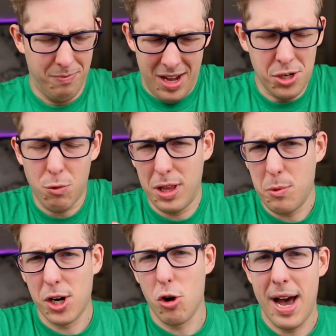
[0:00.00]
I don't really
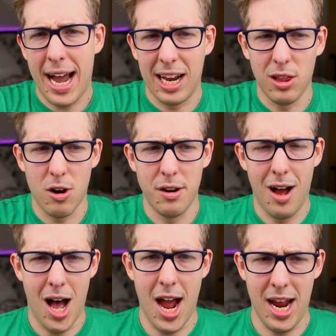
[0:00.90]
want to go back and learn,
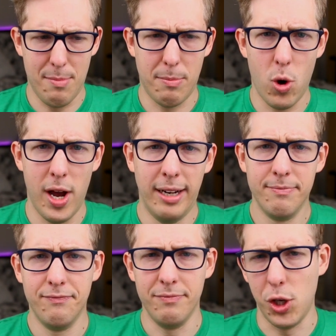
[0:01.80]
I am a boy,
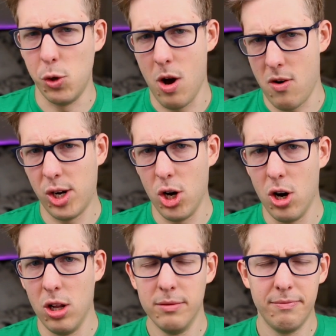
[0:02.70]
you are a
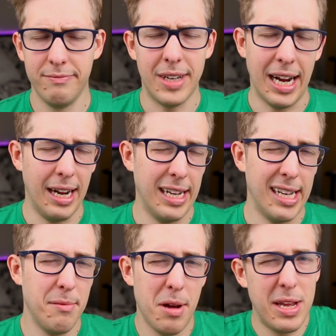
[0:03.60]
girl.
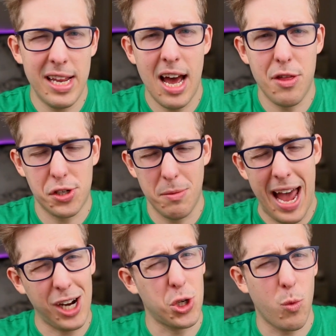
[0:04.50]
I mean, yeah, there's some
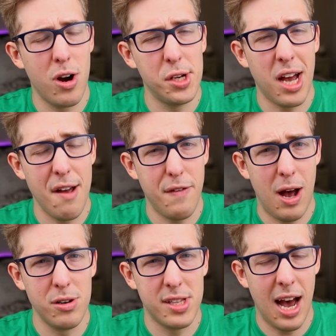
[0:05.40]
extra words I
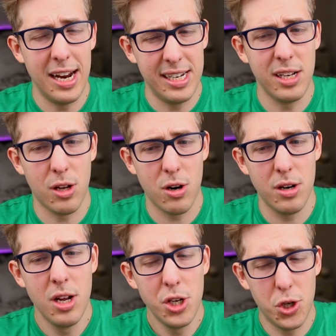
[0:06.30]
found that I didn't
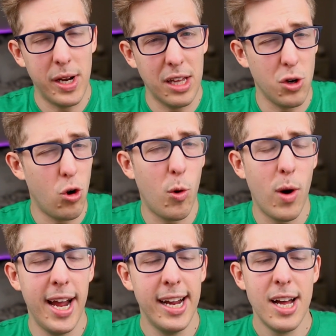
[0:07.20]
learn doing it the normal
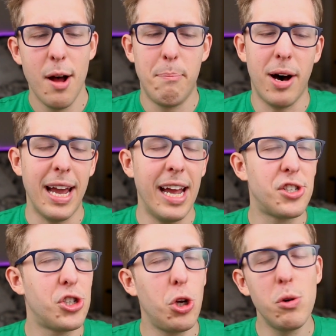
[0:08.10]
way, but
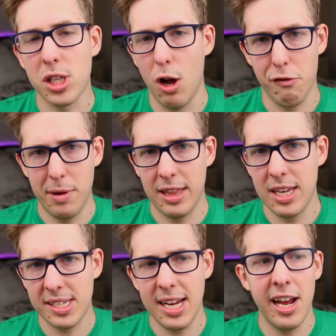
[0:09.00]
it's too slow for me. At
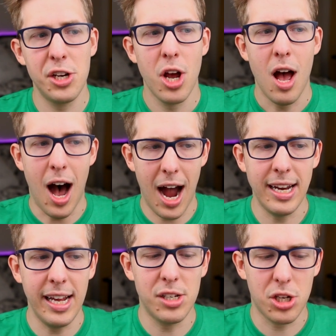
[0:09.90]
this stage, I
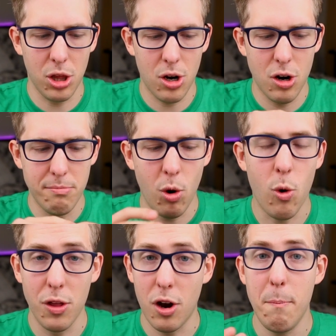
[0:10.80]
need to learn
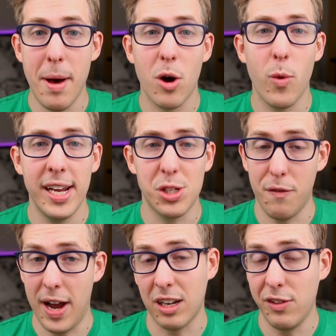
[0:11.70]
more. There are better ways to
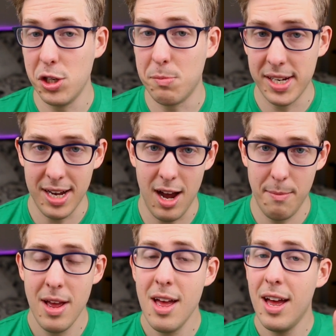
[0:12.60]
effectively use my
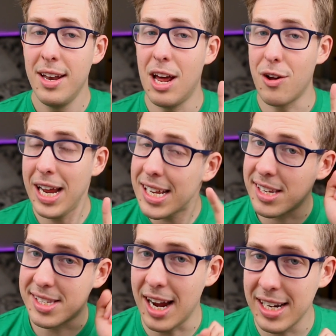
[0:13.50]
time. Now, there is
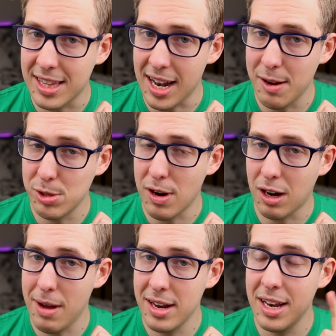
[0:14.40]
a site that I was
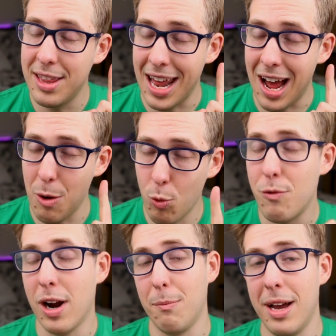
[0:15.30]
recommended that I
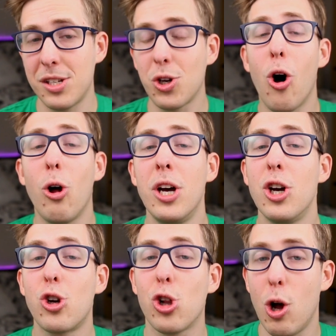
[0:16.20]
would recommend called
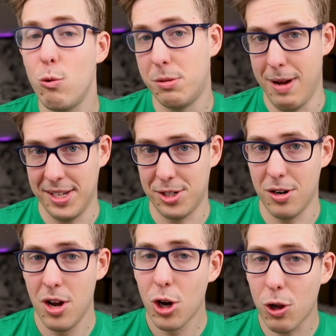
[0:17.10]

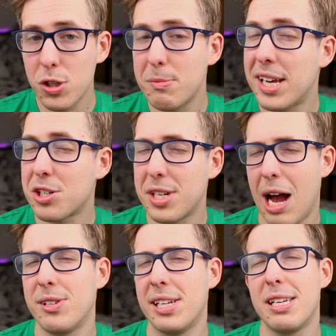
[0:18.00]
Closemaster. Closemaster
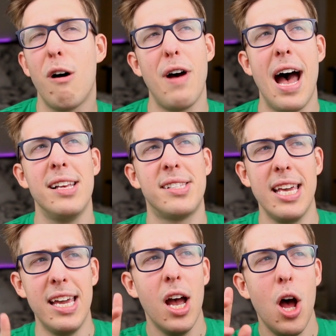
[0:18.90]
touts itself as
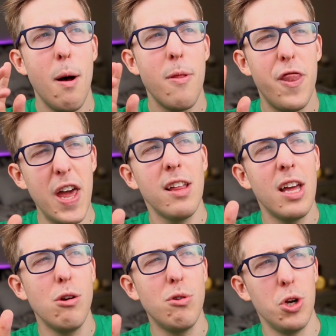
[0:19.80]
the thing
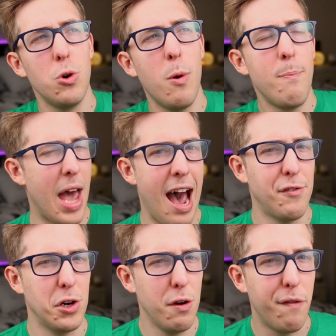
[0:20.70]
that you do
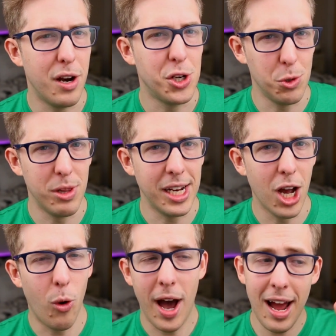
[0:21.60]
after you finish
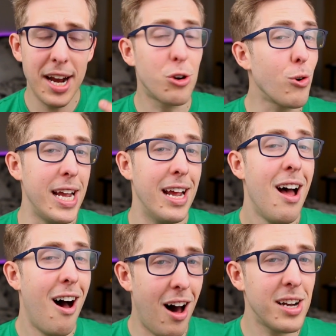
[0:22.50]
Duolingo. And I'd agree.
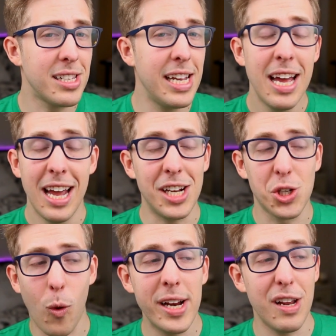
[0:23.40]
Honestly, it's
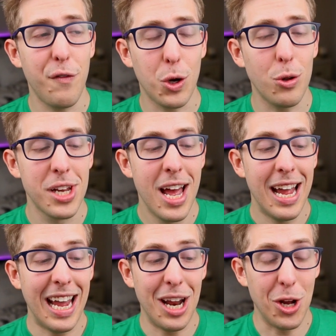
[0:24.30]
quite difficult
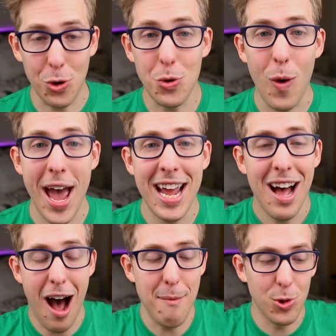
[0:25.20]
in a good way.
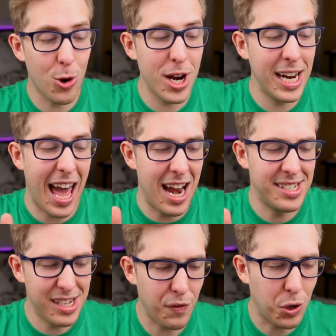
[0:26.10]
I'm learning and
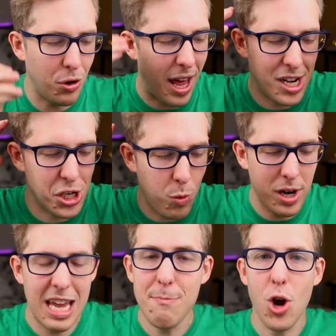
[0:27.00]
it's difficult and I just
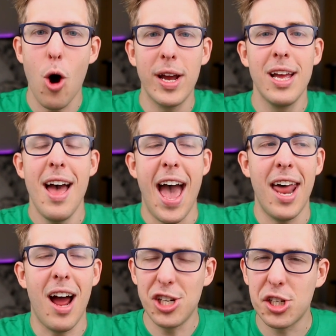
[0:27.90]
want to keep going,
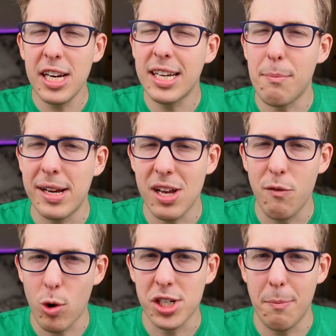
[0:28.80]
and I just need to get
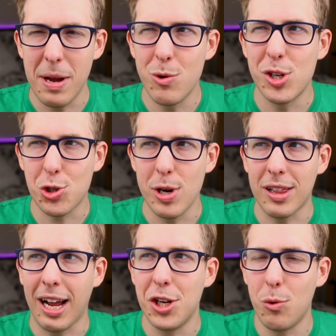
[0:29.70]
myself worked up into a streak
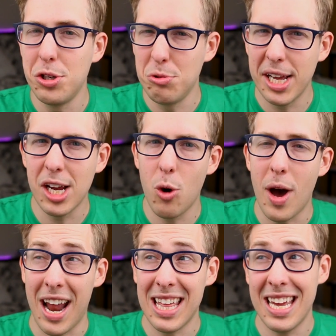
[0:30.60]
like I do on Duolingo,
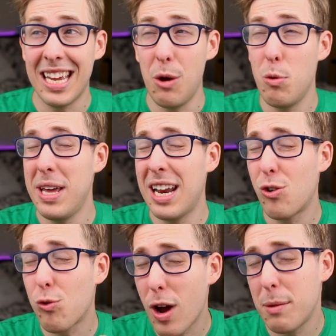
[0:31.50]
and I think it would be an
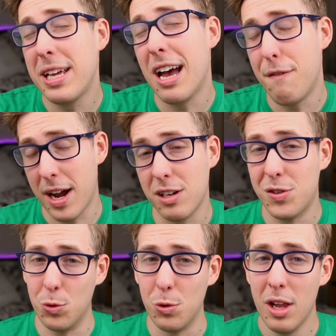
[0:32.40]
incredibly effective
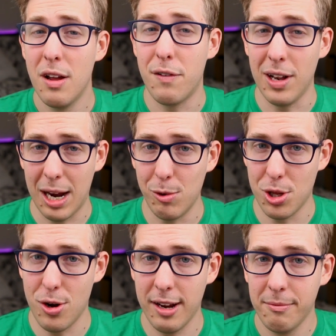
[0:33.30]
tool for language
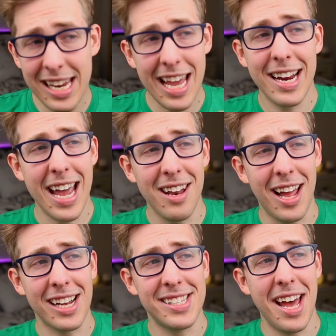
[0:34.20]
learning. And yet again,
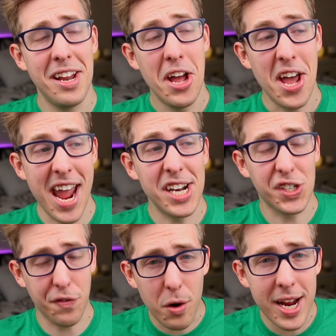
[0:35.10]
like I said,
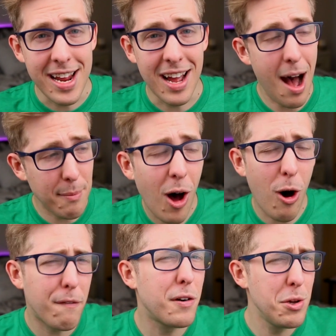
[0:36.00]
it's free. I'm not
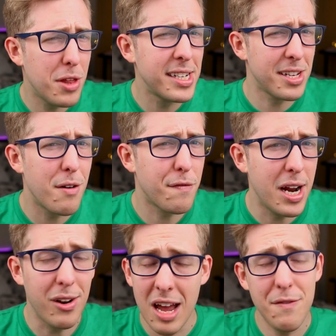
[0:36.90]
offering you things that aren't free, okay?